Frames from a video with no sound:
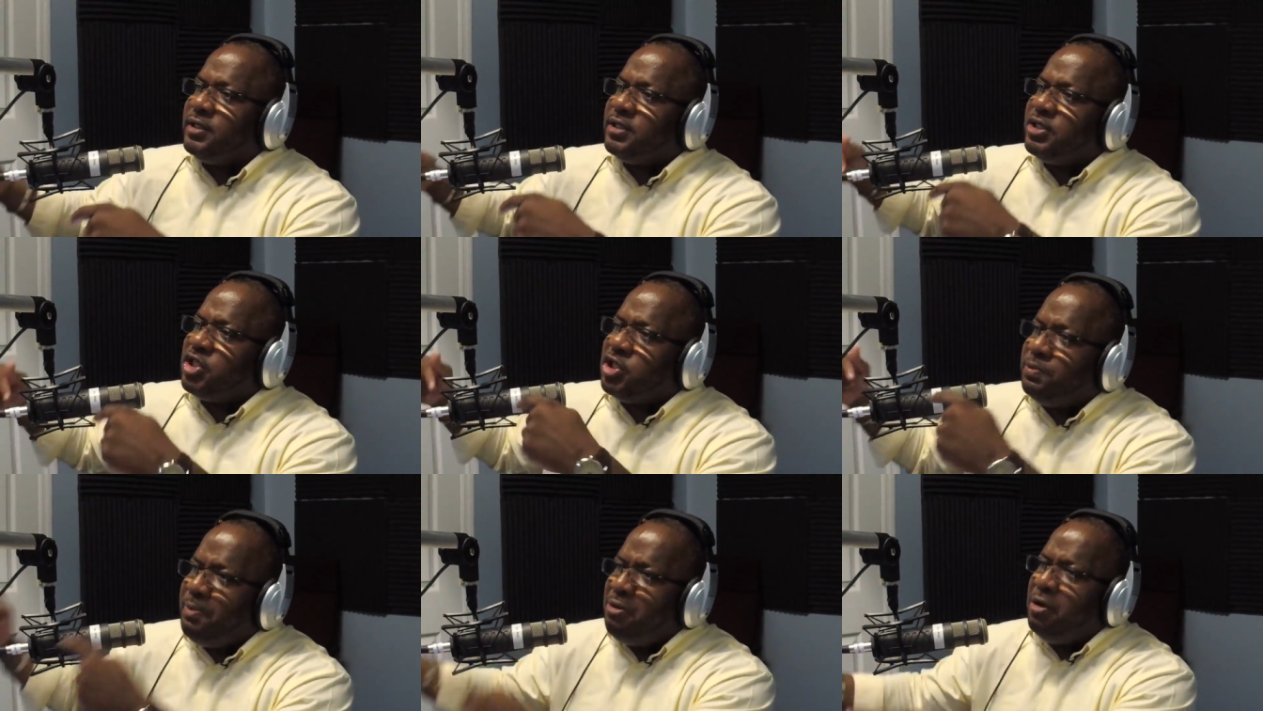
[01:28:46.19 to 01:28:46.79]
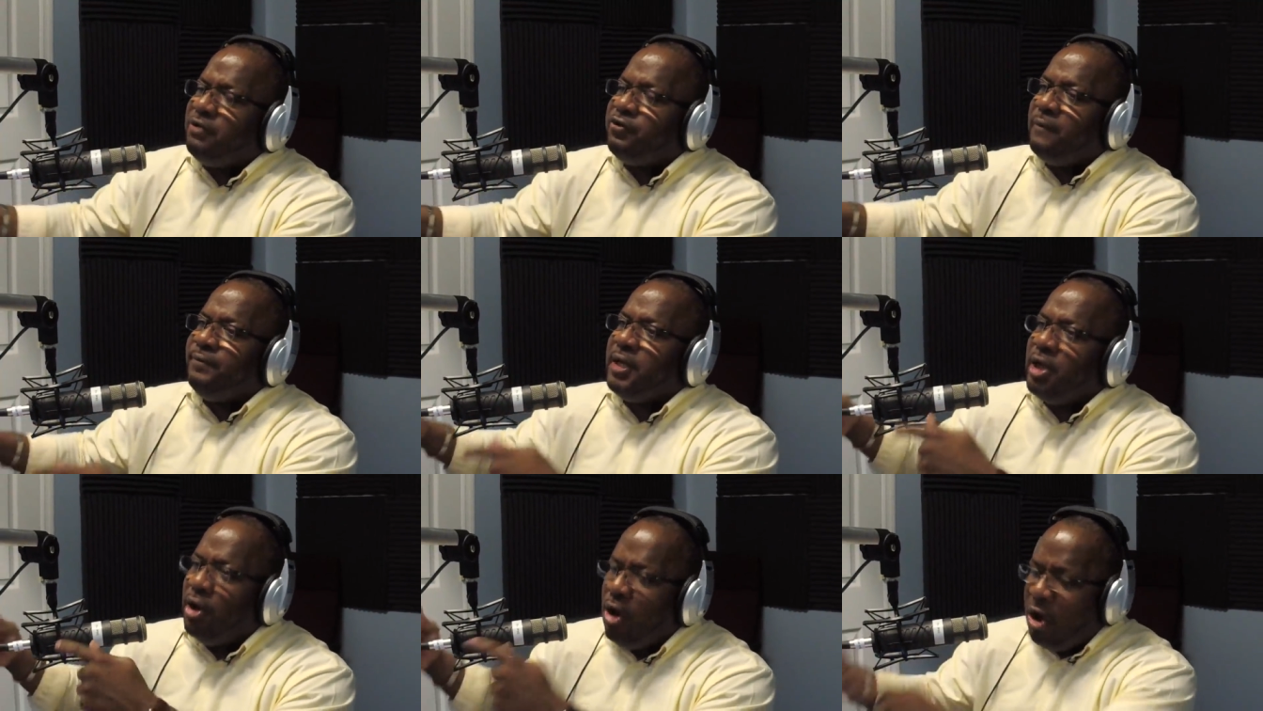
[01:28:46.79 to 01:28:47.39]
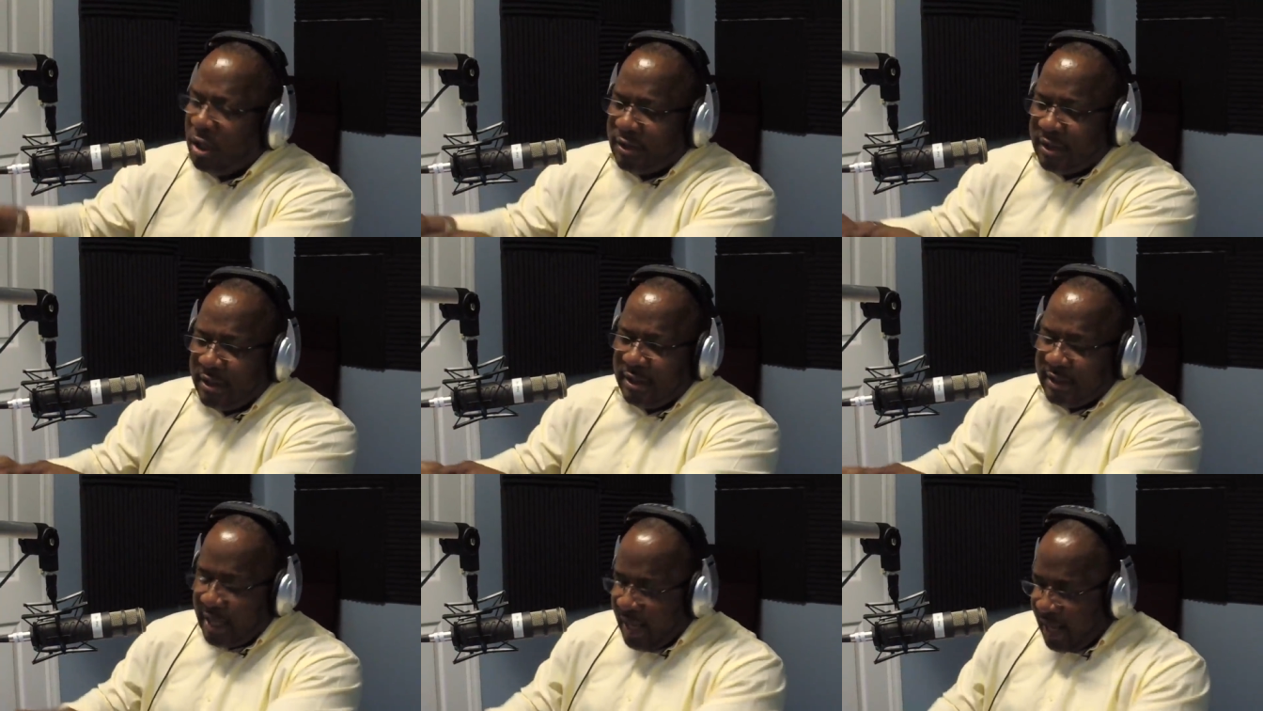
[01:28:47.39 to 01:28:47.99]
the spirits from the
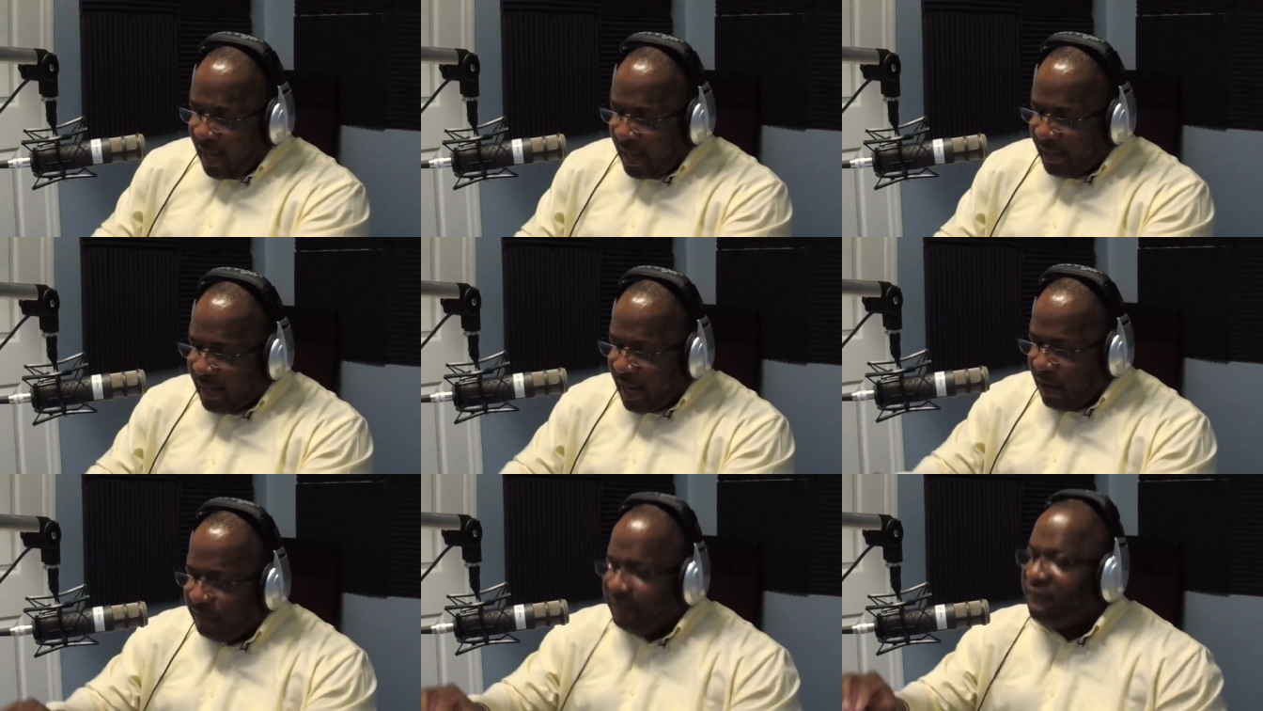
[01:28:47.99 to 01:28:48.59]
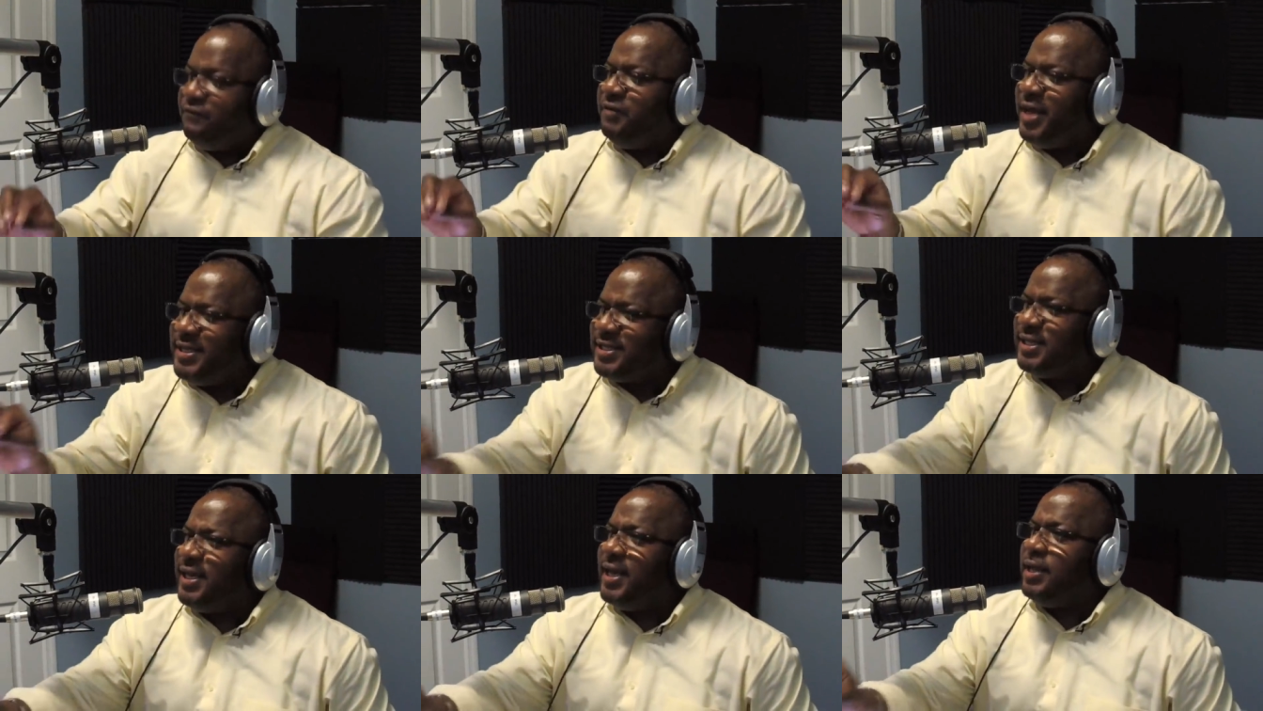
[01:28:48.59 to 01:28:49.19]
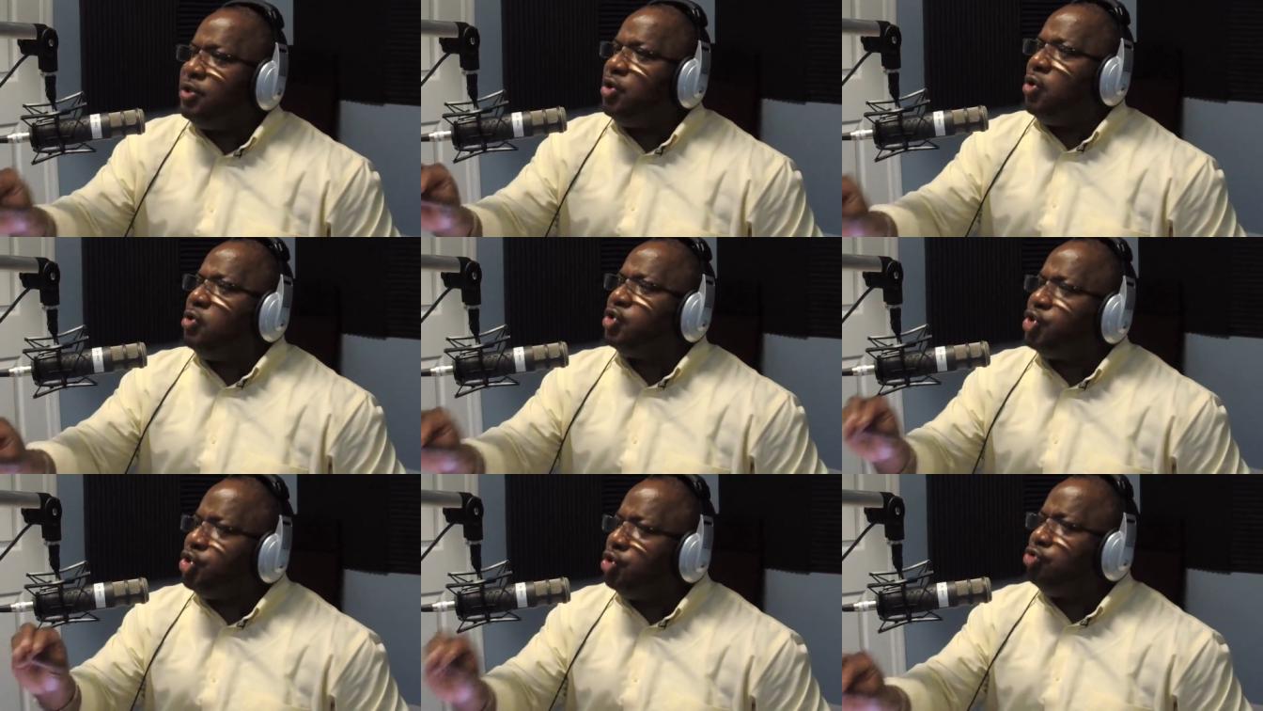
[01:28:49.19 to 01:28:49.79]
altars are now visiting
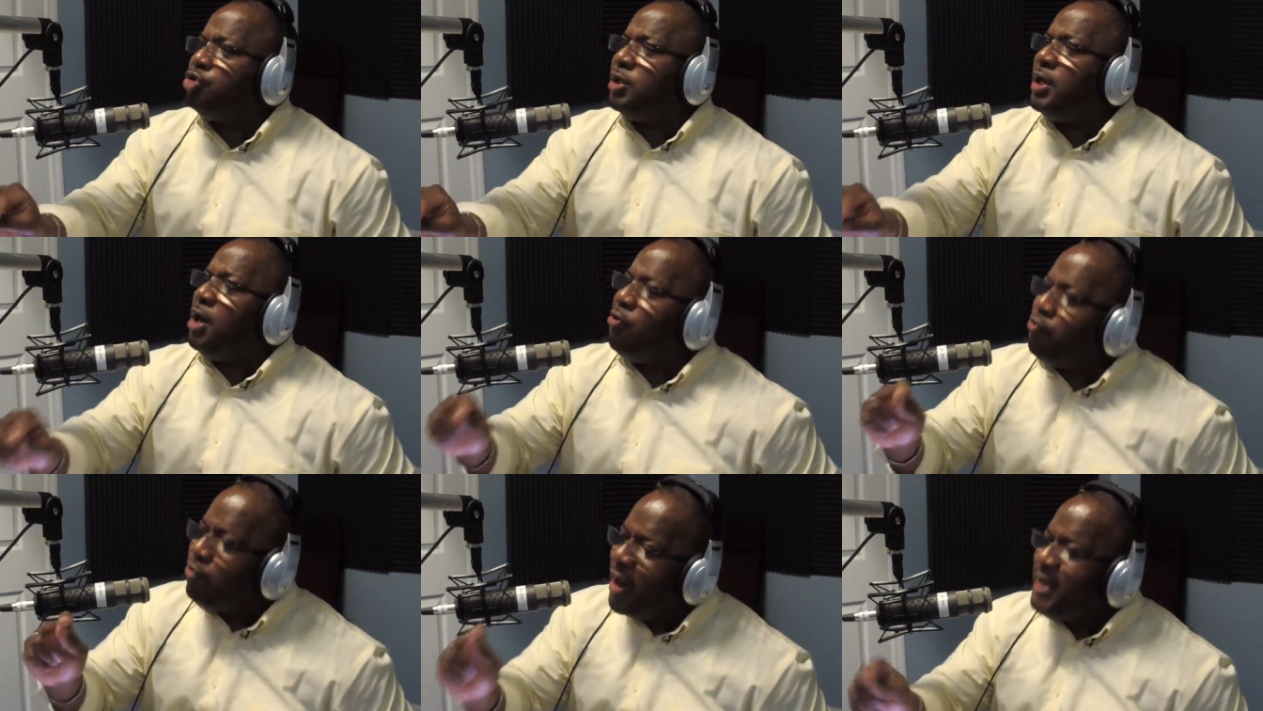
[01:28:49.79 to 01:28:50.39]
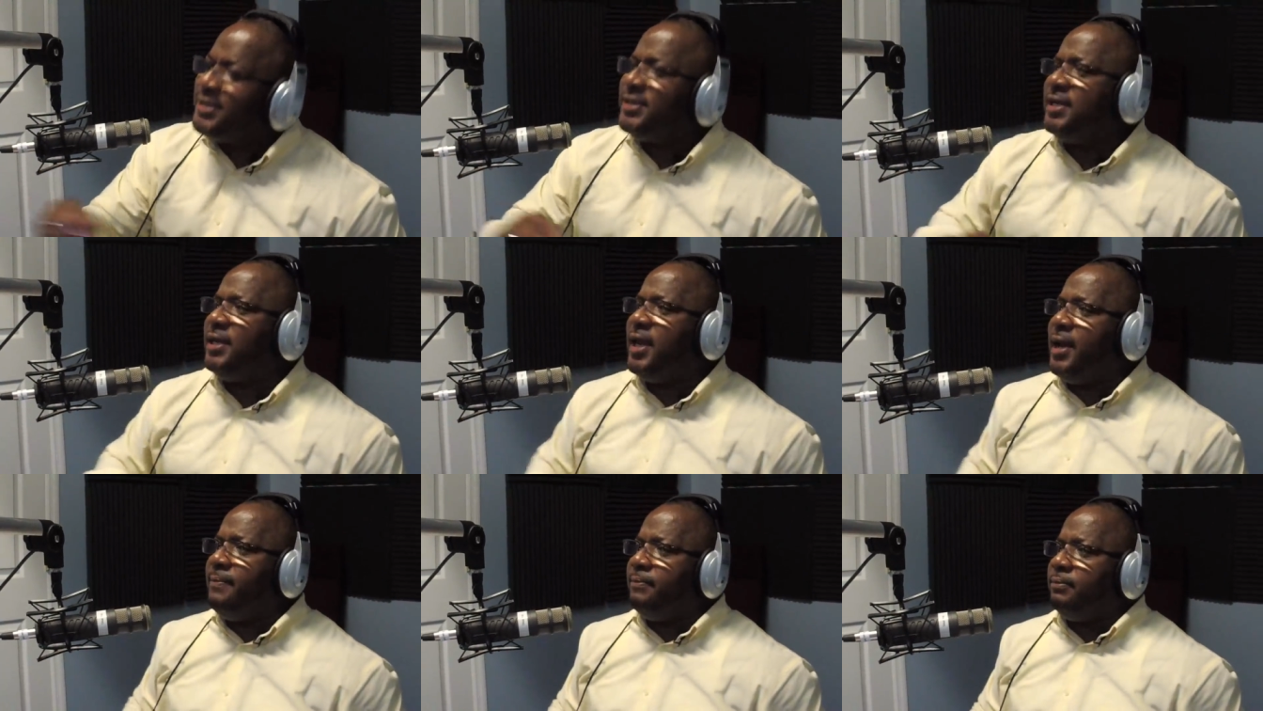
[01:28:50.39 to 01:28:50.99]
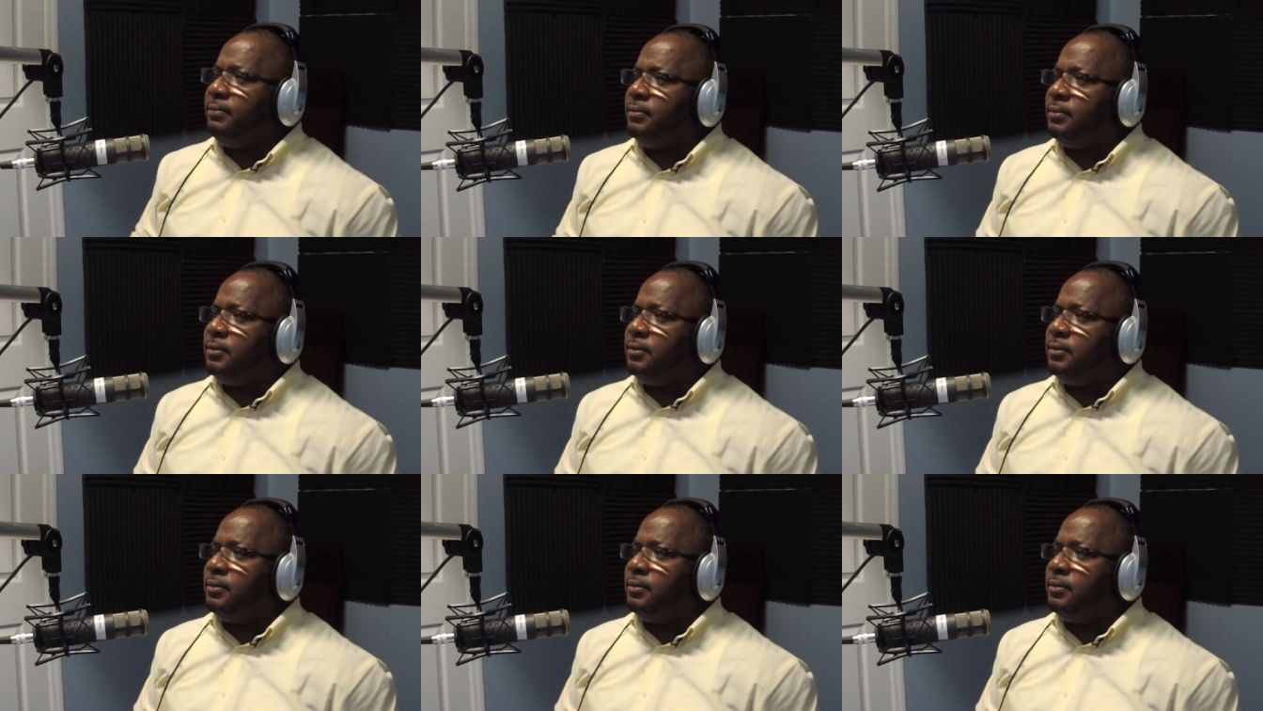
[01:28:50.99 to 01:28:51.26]
those children and harassing them.